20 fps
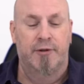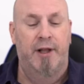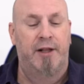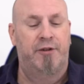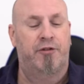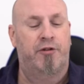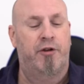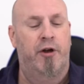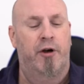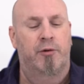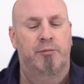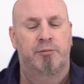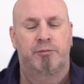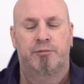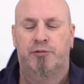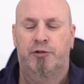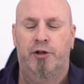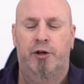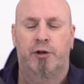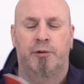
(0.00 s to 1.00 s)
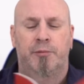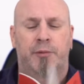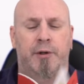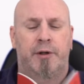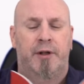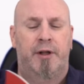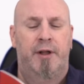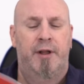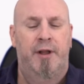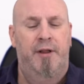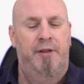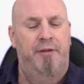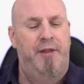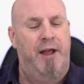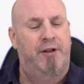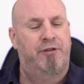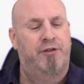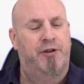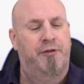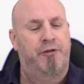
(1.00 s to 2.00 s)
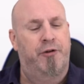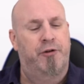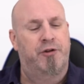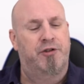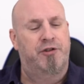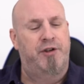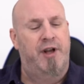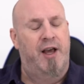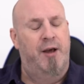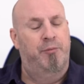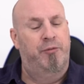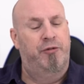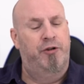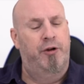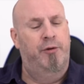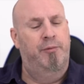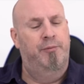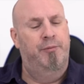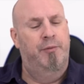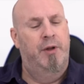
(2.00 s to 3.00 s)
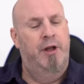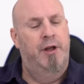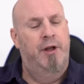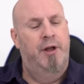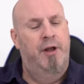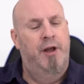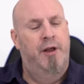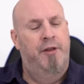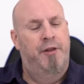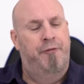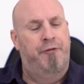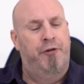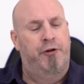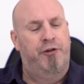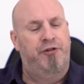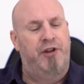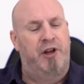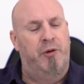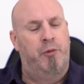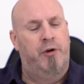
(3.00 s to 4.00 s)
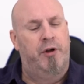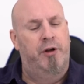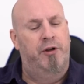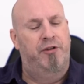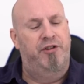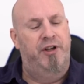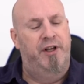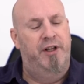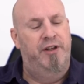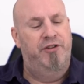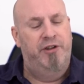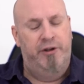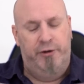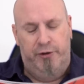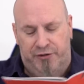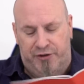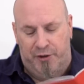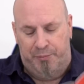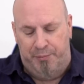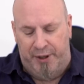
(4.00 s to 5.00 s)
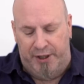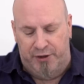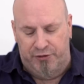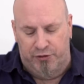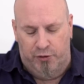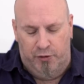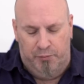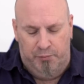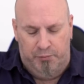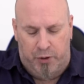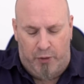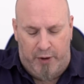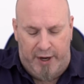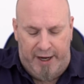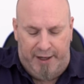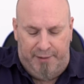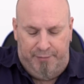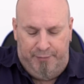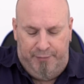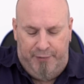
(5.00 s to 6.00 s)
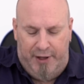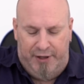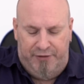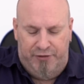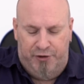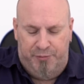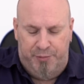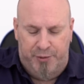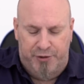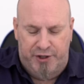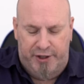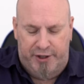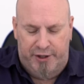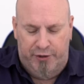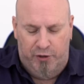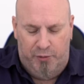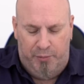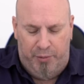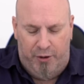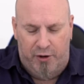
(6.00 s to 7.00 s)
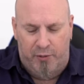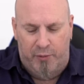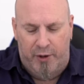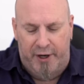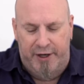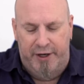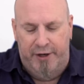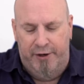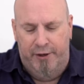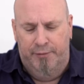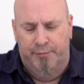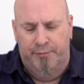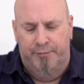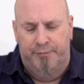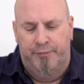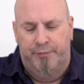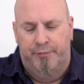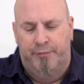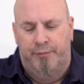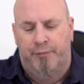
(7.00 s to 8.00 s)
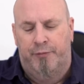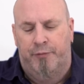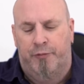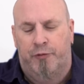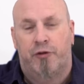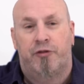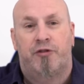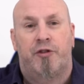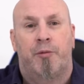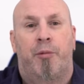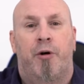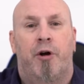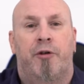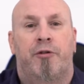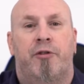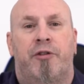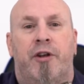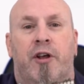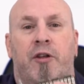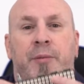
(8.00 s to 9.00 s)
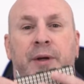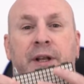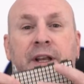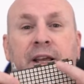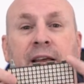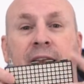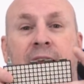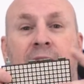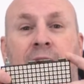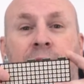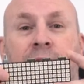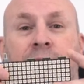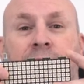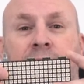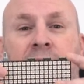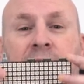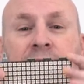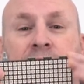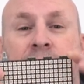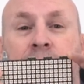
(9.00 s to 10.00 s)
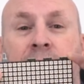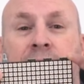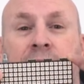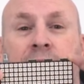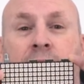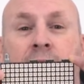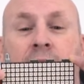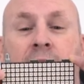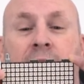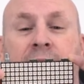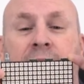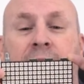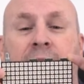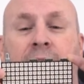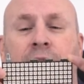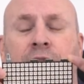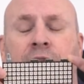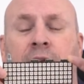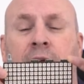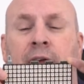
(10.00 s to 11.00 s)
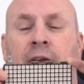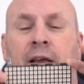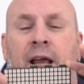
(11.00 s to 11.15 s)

Let's go. So that's the first step. So the first thing we're going to see in this here is the Pixel Brain. That's this particular part right here. This is the part they're telling me to get out and have in my little hot hands.